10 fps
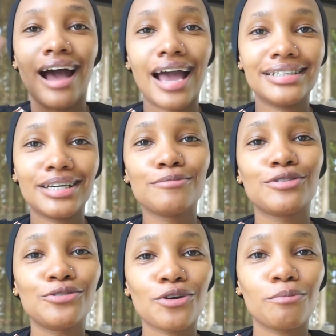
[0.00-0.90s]

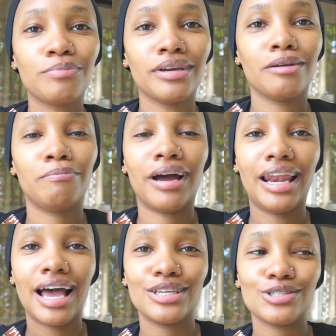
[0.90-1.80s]
items dropping,
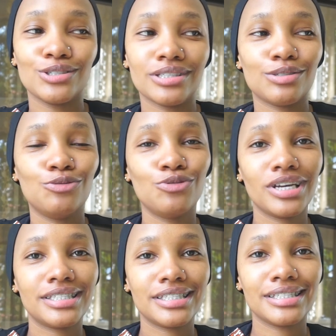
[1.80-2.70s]
palazzos,
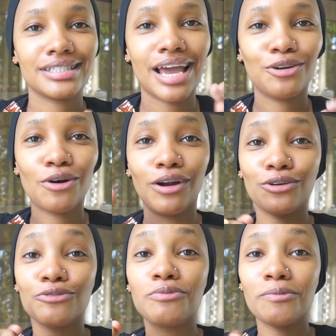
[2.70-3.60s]
dresses. I know a
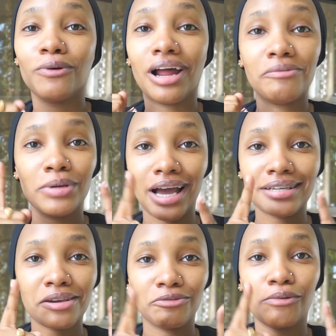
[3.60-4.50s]
lot of people have been
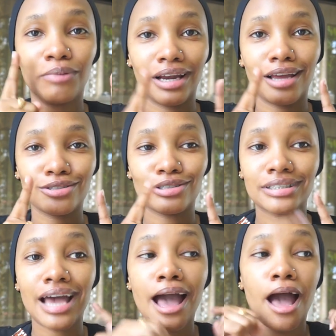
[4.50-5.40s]
asking for
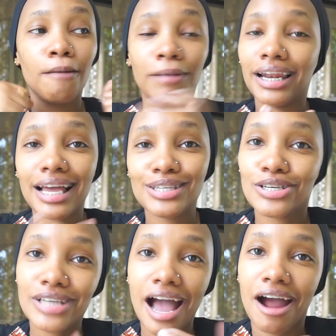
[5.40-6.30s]
palazzos.
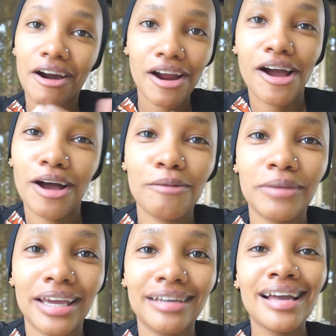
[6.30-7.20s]
Palazzos are
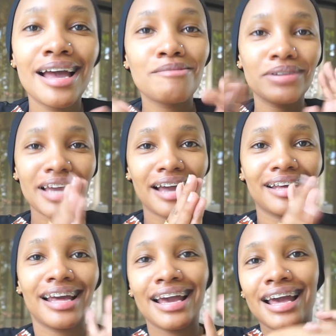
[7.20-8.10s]
coming. But yeah,
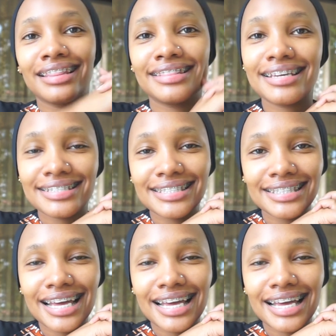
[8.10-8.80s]
that's